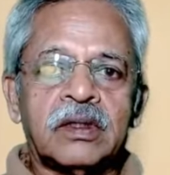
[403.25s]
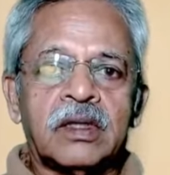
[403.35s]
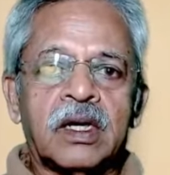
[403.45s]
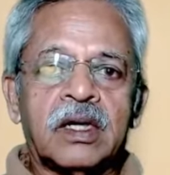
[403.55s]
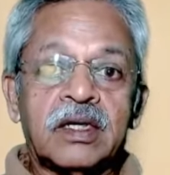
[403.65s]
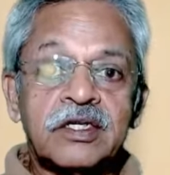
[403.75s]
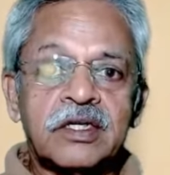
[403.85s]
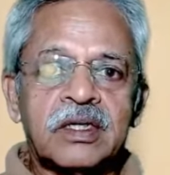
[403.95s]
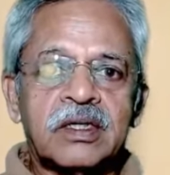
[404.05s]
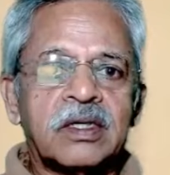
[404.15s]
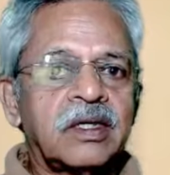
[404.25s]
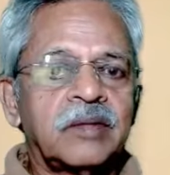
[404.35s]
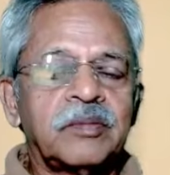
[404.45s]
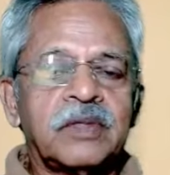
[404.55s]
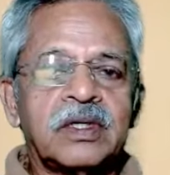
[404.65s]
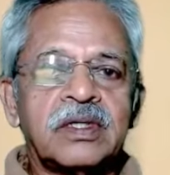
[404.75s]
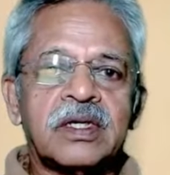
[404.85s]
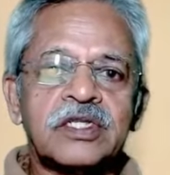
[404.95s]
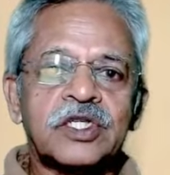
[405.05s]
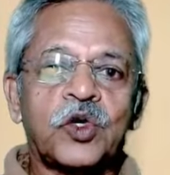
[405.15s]
and yet another name,
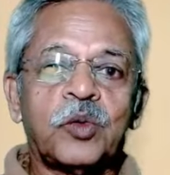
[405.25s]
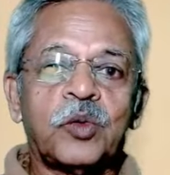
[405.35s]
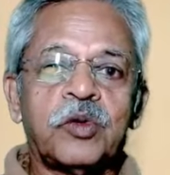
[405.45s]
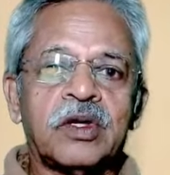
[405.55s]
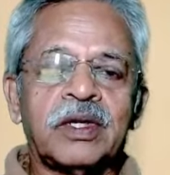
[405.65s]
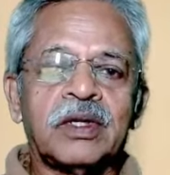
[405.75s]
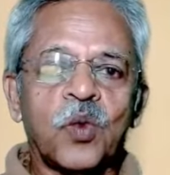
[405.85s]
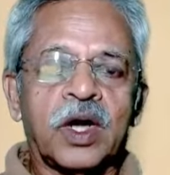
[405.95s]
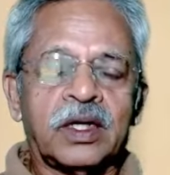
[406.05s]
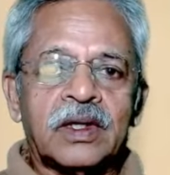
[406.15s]
transcobalamin 1.